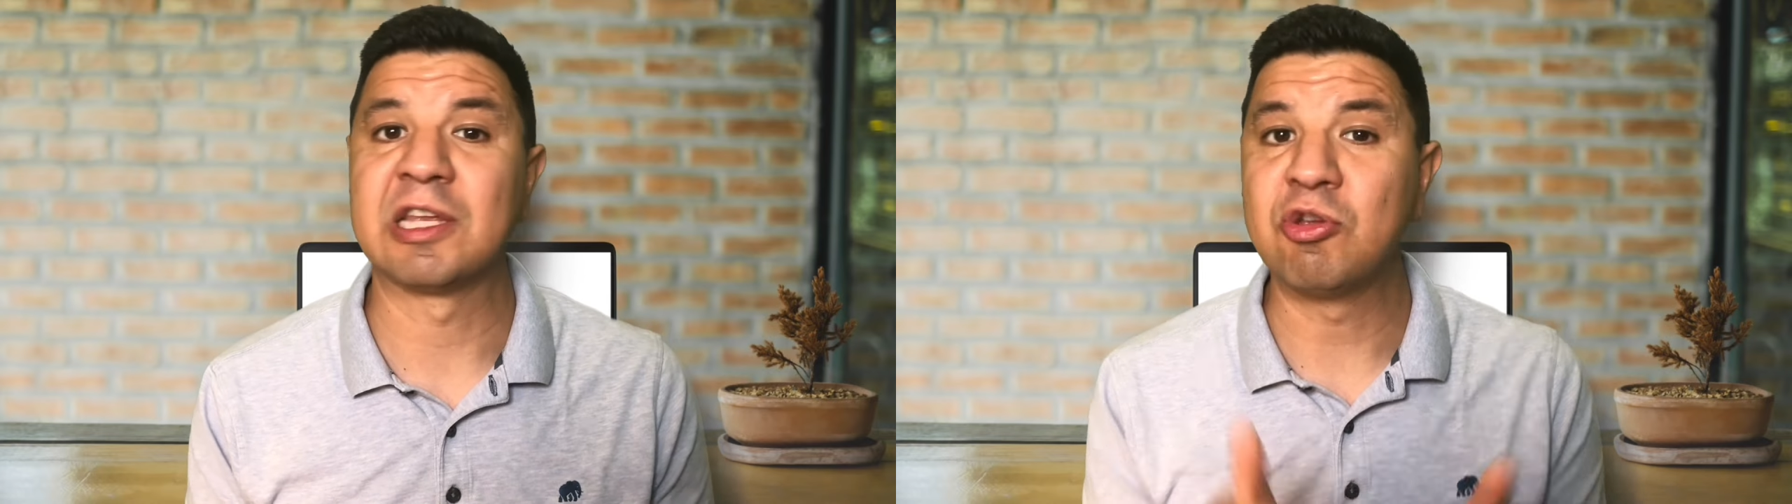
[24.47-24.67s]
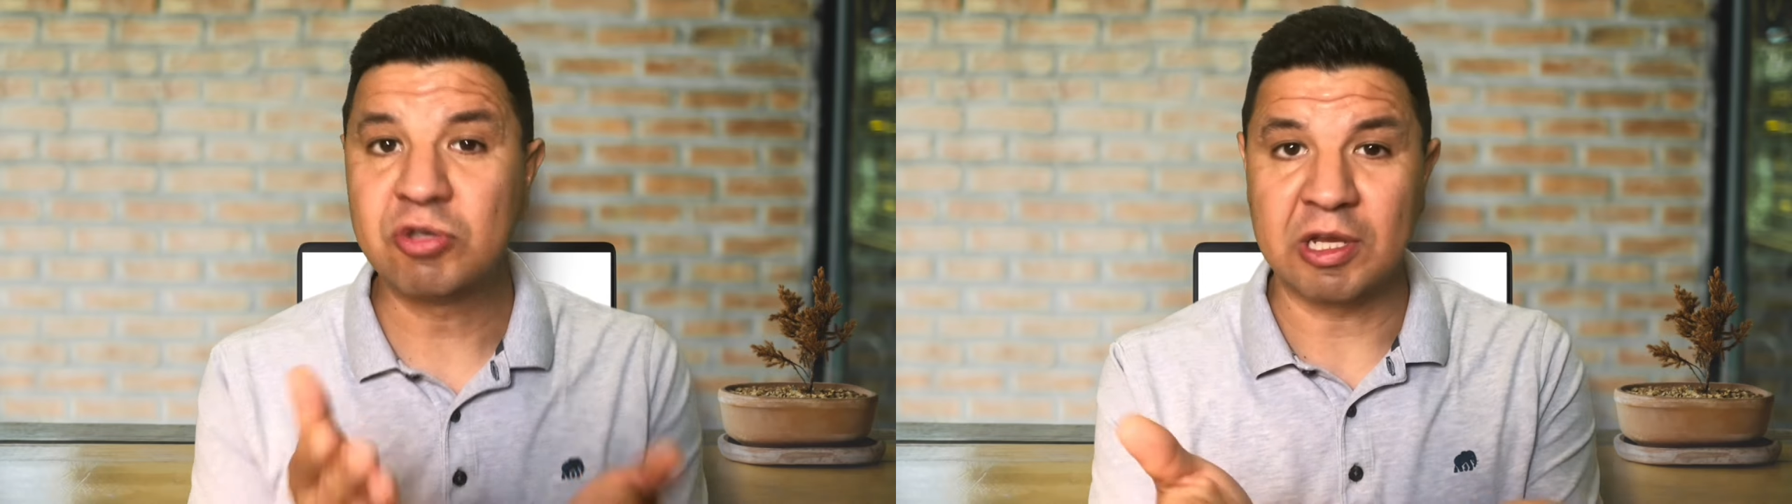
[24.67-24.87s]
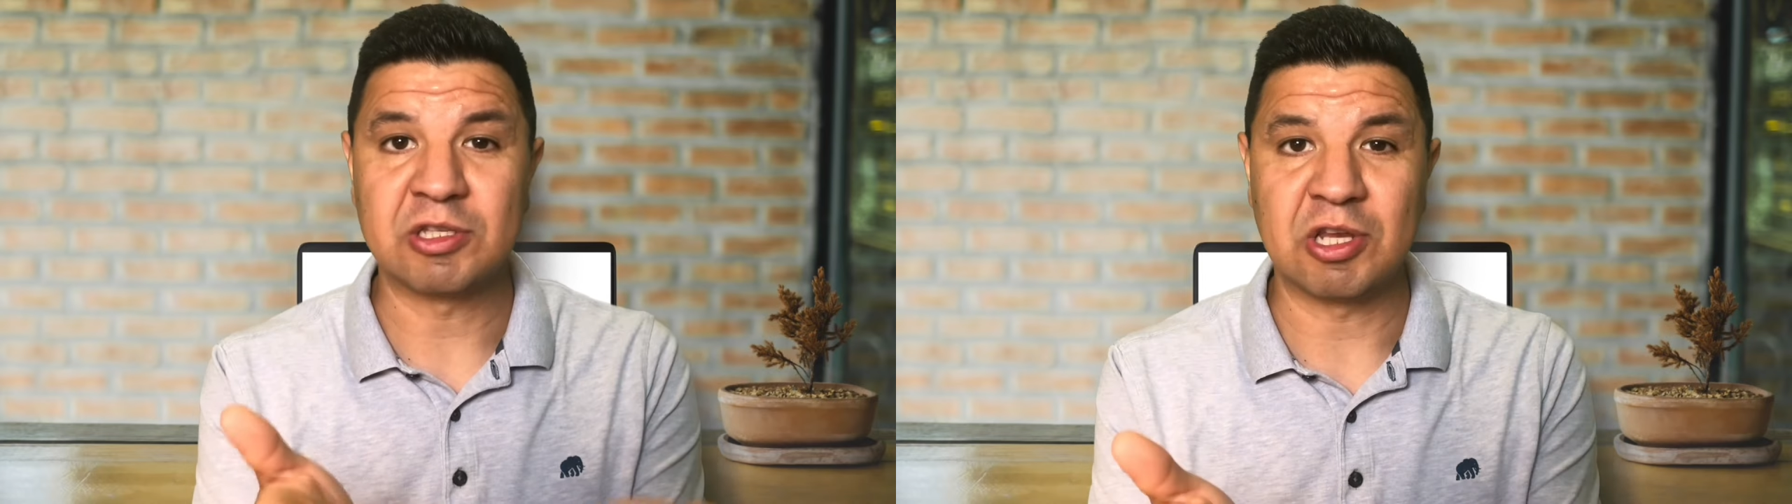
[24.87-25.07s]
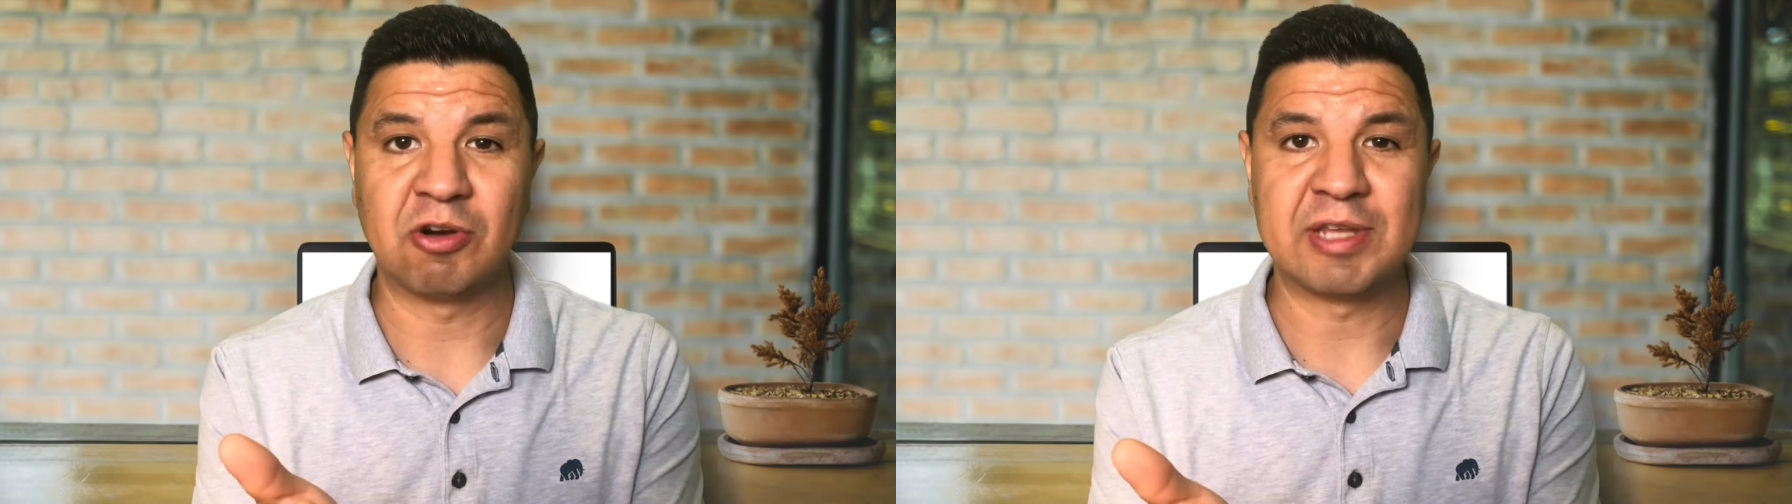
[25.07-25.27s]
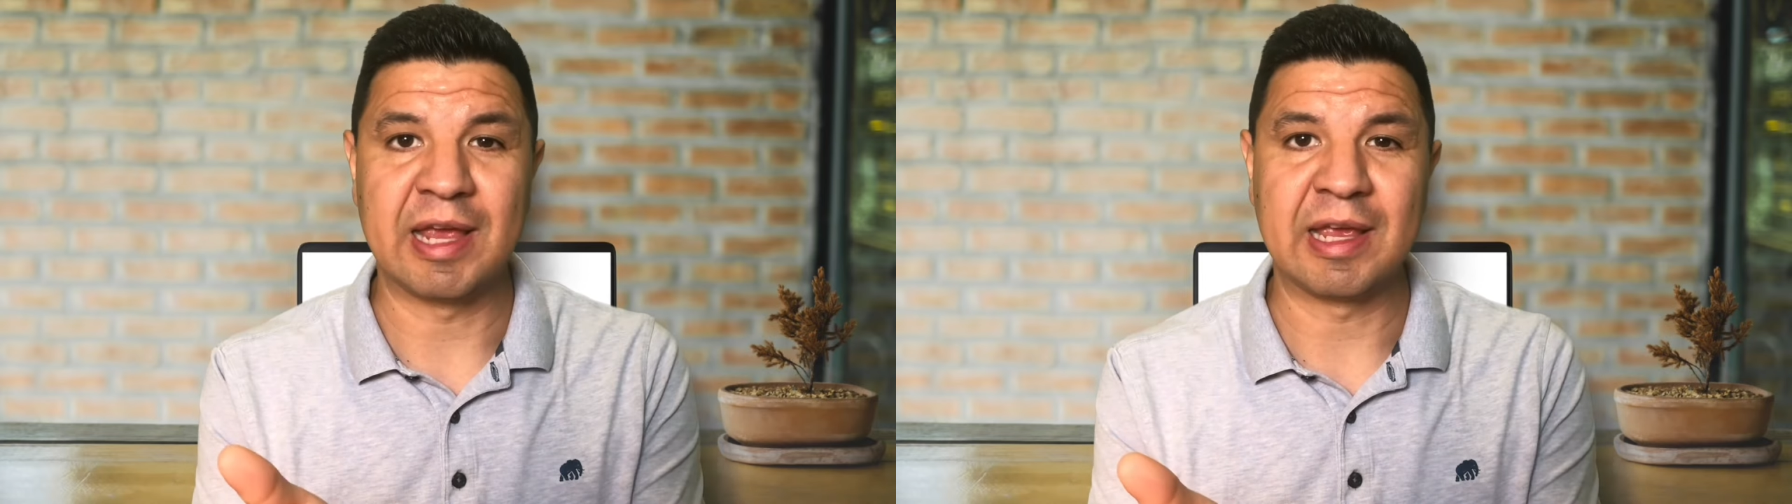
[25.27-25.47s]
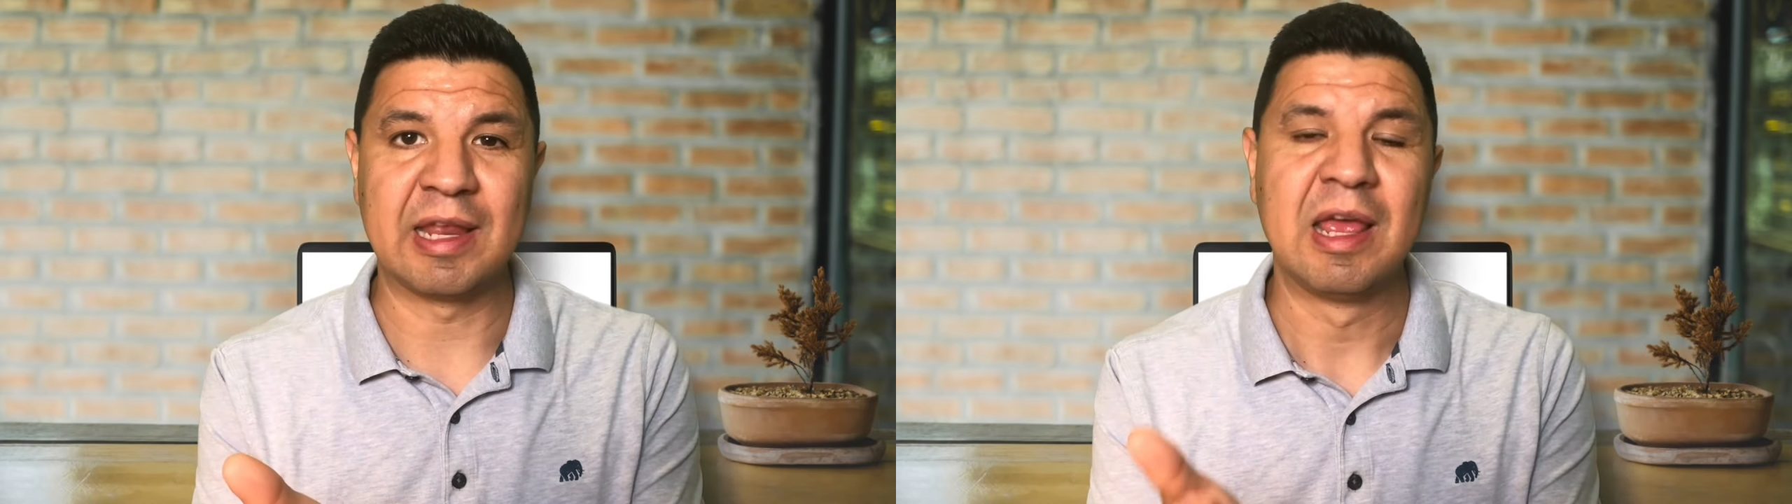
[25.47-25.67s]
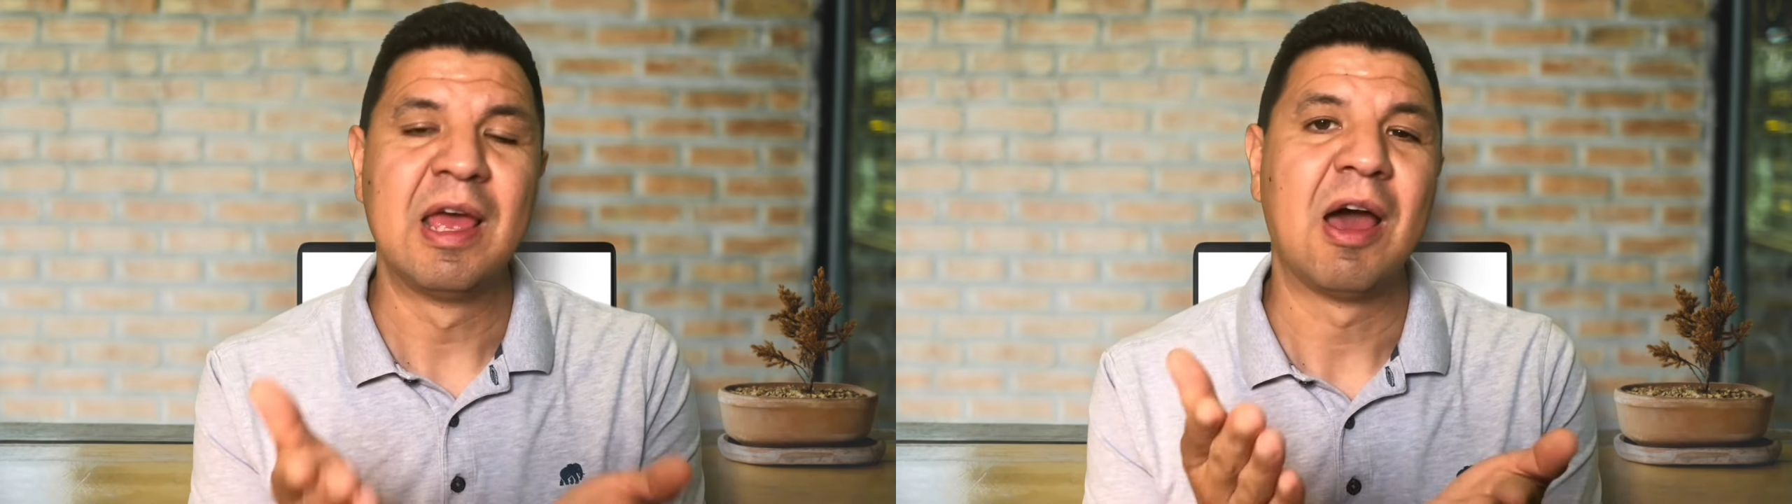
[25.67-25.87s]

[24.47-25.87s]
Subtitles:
that you should consider taking